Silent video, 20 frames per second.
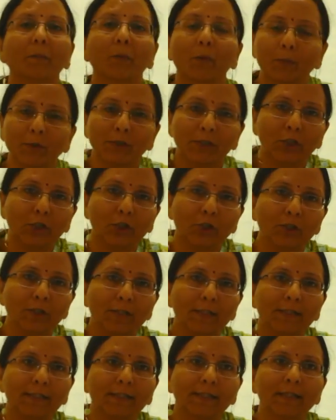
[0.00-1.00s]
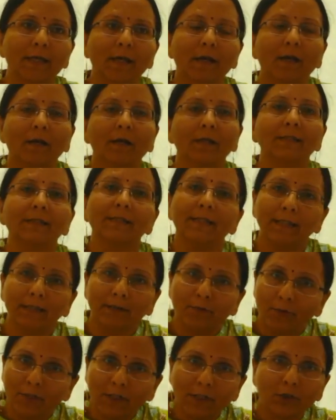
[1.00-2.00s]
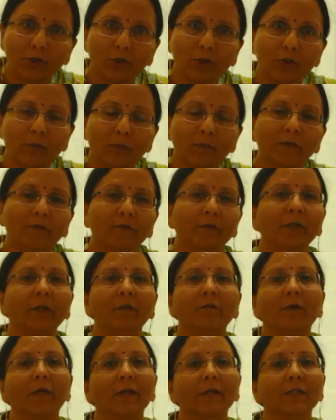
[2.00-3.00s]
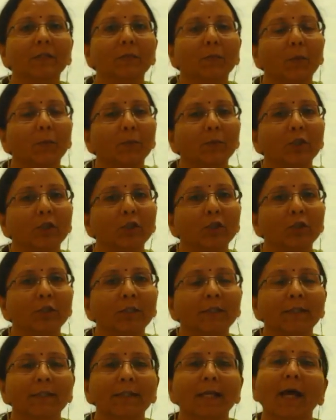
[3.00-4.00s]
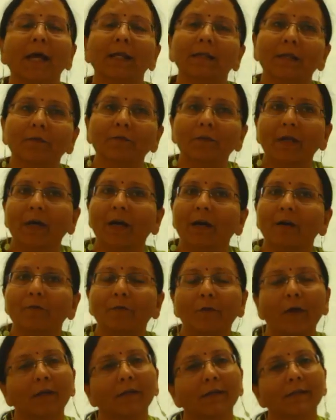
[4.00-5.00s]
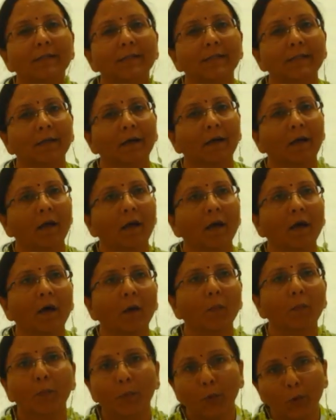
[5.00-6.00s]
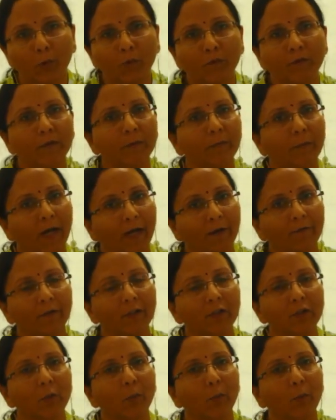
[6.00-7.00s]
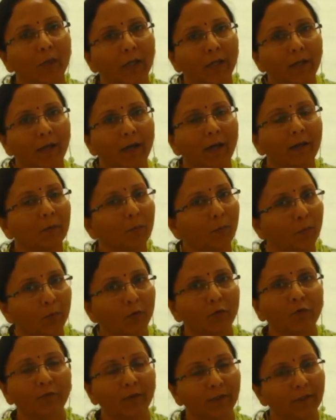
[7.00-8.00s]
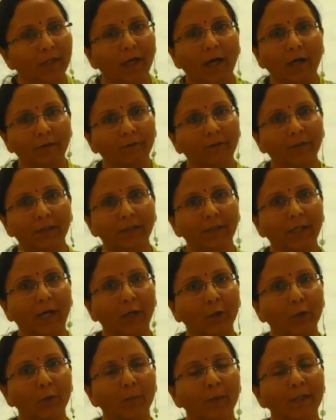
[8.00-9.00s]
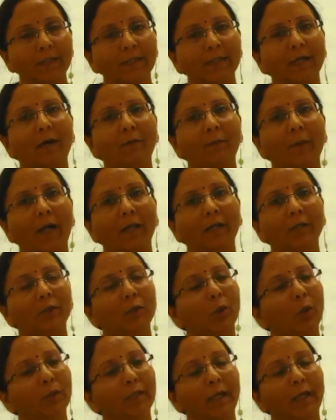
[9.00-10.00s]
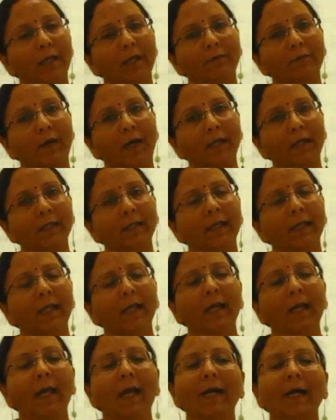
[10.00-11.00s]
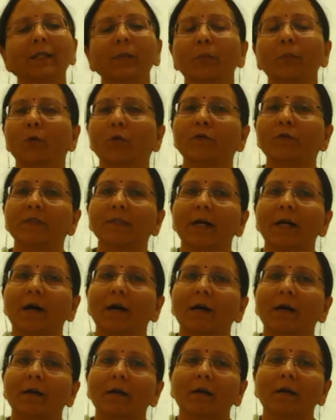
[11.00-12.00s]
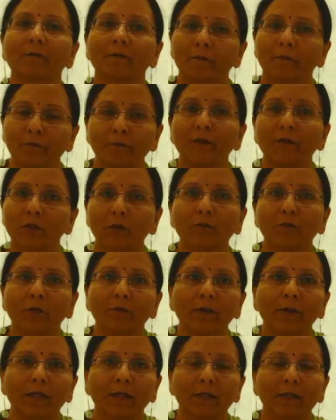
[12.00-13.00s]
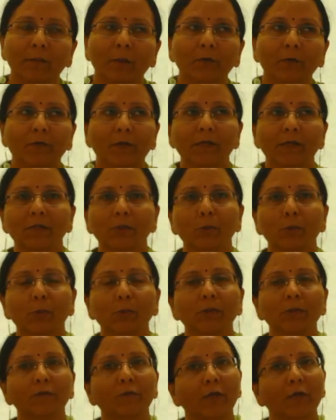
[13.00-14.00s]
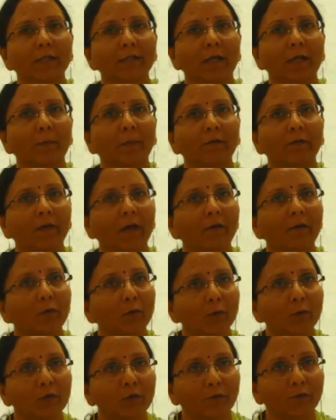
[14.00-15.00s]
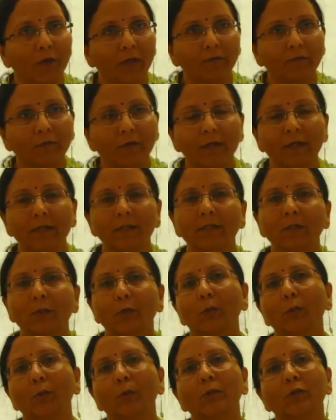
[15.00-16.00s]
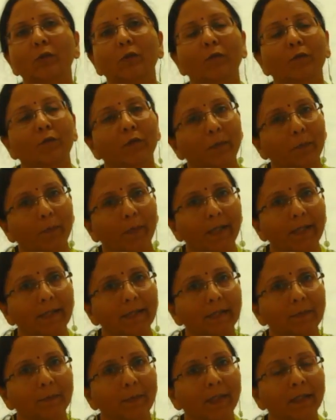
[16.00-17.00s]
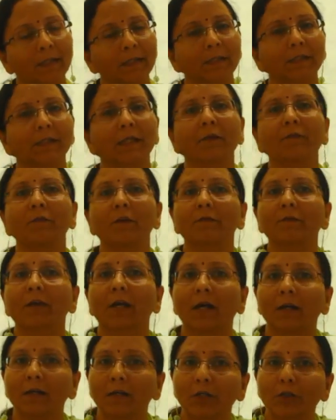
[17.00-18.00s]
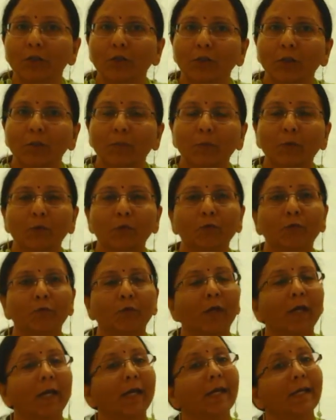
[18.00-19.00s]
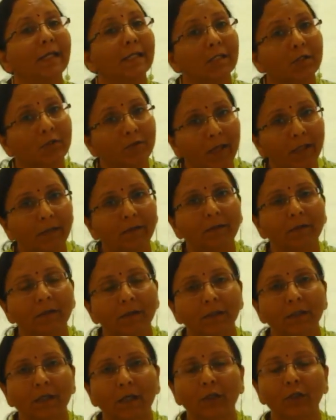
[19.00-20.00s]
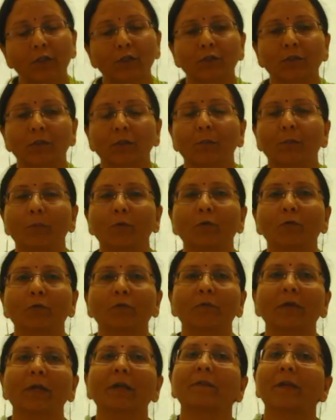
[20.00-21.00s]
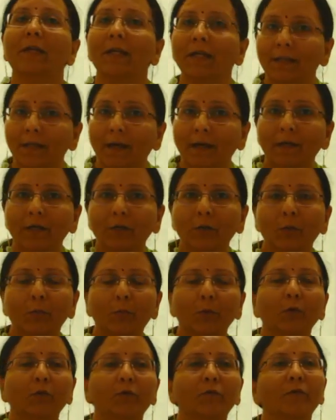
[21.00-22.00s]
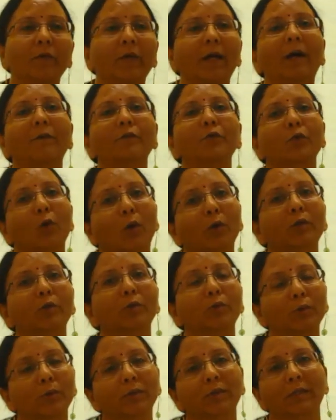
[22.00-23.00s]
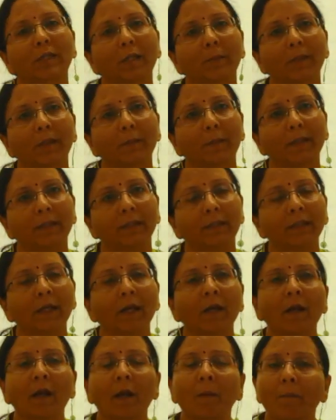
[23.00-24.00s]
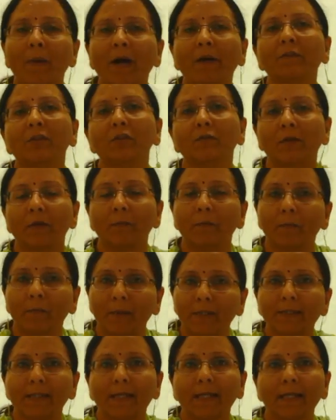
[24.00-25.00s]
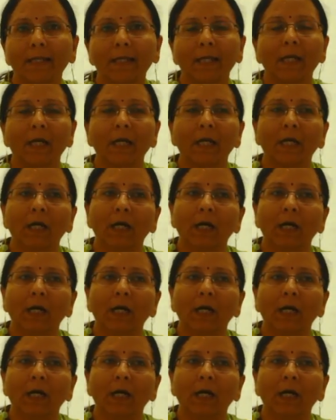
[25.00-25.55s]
propositions, see the relationship between various propositions, and then we have various proofs by which we can prove whether the arguments are valid or they are invalid. And the proofs are, first of all, we learn about various rules. For example, we have rules of inference, rules of replacement, then we have the conditional proof, strengthened conditional proof, we have indirect proof, we have shorter truth table method, by which we basically